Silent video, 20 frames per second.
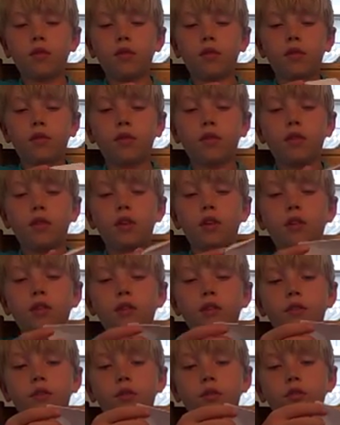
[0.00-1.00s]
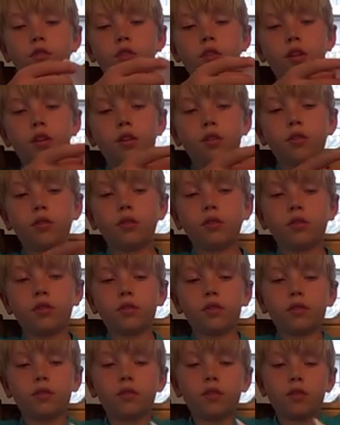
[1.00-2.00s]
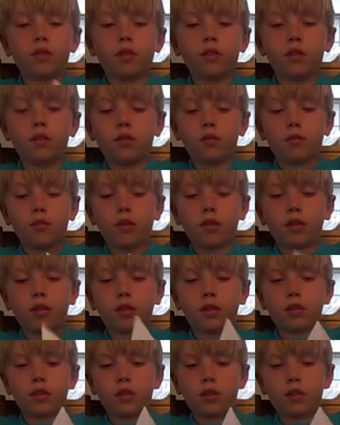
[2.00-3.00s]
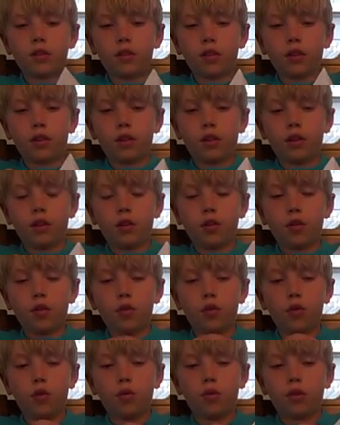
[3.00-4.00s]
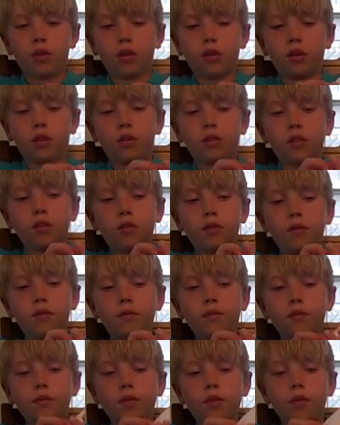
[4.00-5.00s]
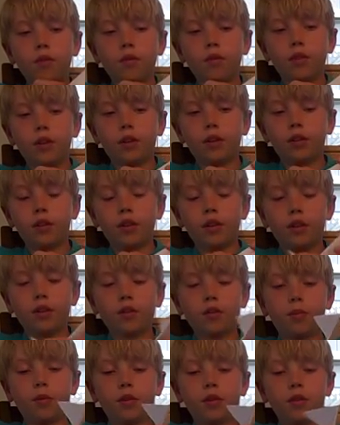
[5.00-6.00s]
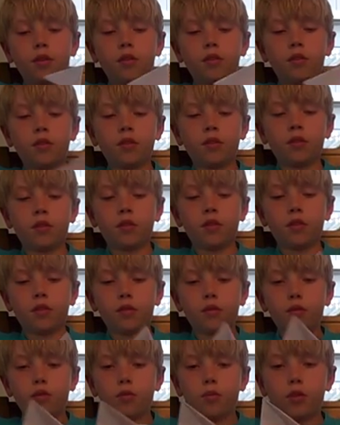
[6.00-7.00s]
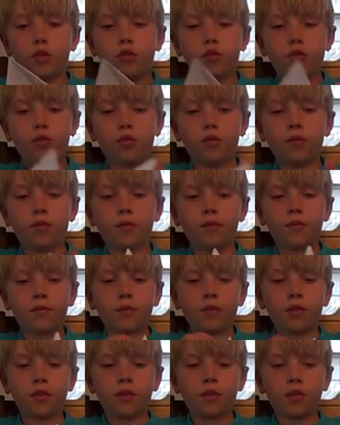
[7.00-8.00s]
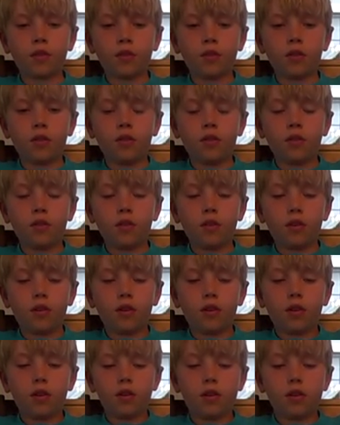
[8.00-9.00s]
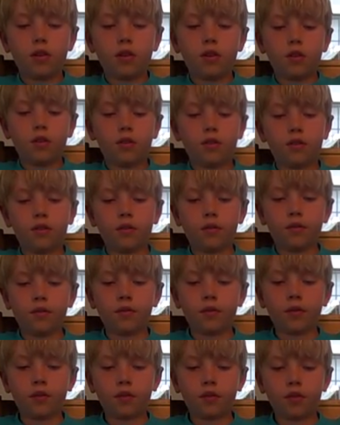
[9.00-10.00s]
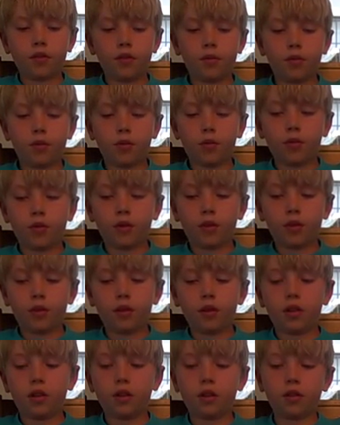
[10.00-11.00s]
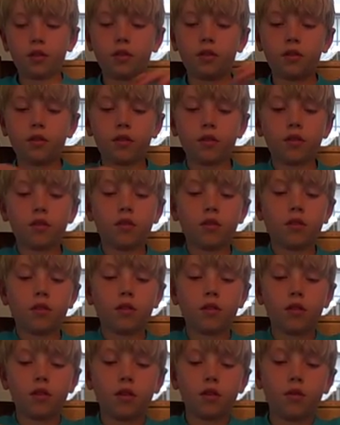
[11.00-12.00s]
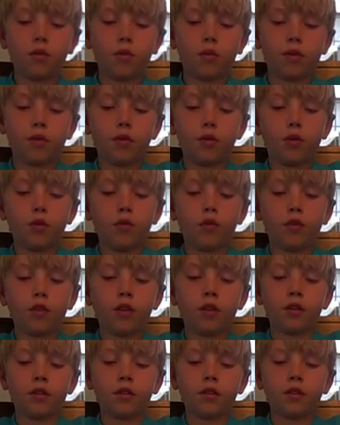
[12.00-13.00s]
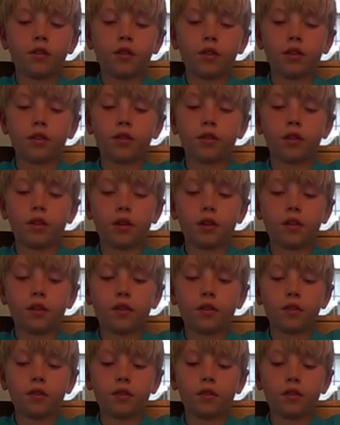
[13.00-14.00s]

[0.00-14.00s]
So now these little triangles make kind of like an arrow, kind of like a line up here, three-dimensional. And so you can put one like that, and one over it like that.